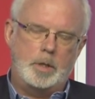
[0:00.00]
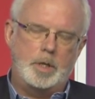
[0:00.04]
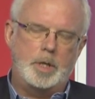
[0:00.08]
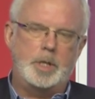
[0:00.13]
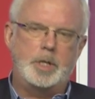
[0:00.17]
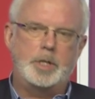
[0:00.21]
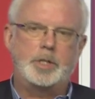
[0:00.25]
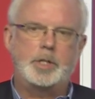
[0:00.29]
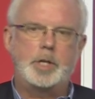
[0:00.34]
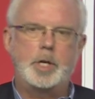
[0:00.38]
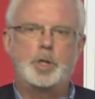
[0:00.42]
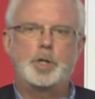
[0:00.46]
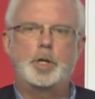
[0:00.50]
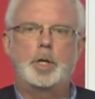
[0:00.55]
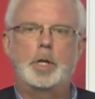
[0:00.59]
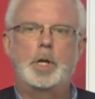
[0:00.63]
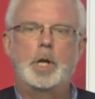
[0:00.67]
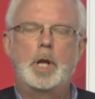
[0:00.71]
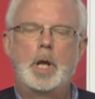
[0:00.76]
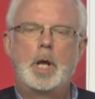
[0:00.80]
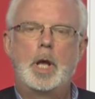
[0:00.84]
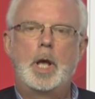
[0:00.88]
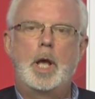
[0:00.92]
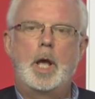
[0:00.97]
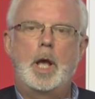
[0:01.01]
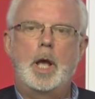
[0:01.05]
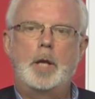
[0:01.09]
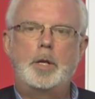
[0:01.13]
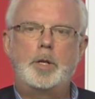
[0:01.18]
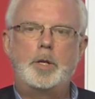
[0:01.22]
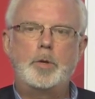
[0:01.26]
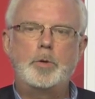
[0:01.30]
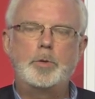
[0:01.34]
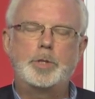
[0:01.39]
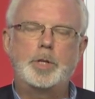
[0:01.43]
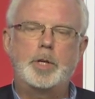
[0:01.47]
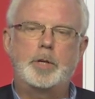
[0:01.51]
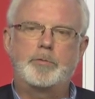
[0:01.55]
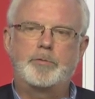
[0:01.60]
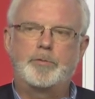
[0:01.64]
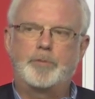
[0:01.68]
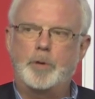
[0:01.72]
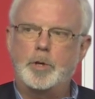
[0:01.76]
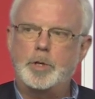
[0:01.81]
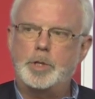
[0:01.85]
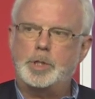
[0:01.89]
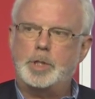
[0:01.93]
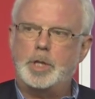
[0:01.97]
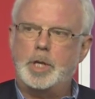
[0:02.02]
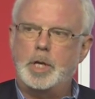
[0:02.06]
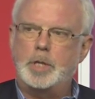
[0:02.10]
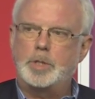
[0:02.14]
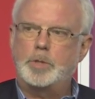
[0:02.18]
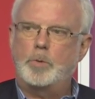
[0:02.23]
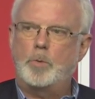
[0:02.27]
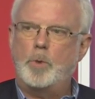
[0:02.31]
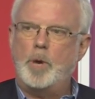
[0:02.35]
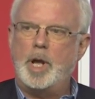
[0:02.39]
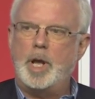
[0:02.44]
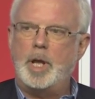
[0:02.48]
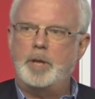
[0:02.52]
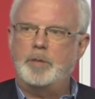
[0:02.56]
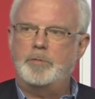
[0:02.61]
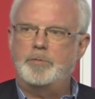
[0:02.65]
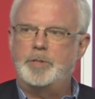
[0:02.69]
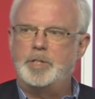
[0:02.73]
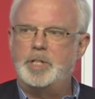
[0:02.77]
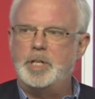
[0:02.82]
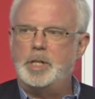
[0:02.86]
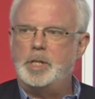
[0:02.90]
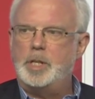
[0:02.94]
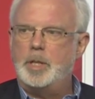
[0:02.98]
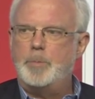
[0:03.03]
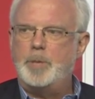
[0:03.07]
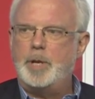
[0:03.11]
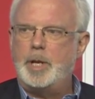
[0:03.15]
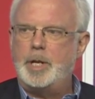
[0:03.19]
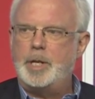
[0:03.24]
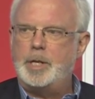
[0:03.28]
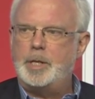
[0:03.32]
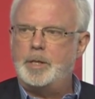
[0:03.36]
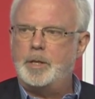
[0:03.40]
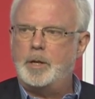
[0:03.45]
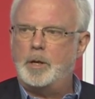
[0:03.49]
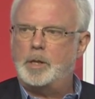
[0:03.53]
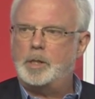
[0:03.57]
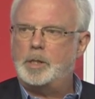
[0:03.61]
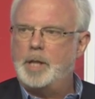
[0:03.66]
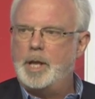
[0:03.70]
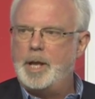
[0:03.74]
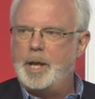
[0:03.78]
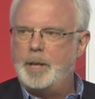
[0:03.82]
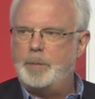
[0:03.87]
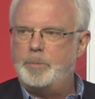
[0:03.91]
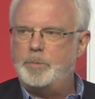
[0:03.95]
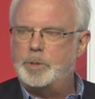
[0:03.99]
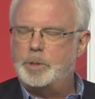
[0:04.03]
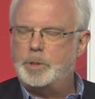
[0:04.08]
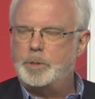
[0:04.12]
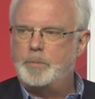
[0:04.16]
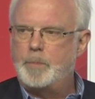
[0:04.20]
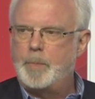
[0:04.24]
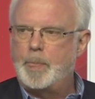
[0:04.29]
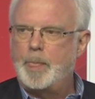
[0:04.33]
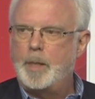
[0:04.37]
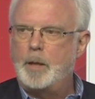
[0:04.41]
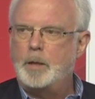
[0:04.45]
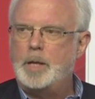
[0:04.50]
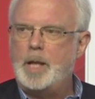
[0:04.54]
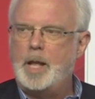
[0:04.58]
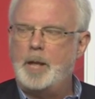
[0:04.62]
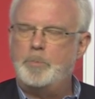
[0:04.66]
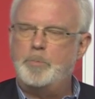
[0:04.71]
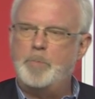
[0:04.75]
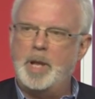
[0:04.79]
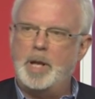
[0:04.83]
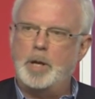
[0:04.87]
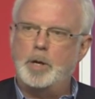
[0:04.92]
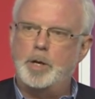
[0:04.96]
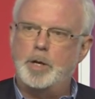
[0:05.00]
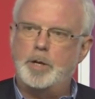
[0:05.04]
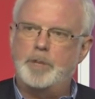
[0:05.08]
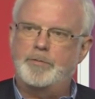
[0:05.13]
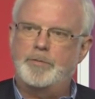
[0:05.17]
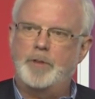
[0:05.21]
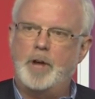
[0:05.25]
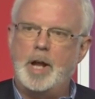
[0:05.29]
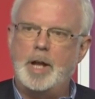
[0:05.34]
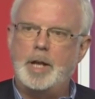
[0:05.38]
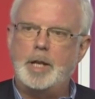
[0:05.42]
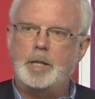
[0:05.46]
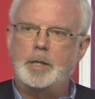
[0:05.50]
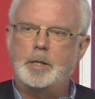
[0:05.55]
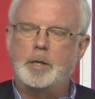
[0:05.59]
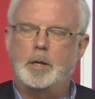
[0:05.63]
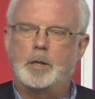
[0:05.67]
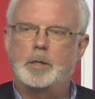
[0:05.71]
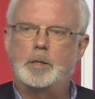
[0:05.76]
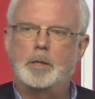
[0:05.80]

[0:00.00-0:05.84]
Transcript: decision and use it first as a way of delimiting their claims and better defining their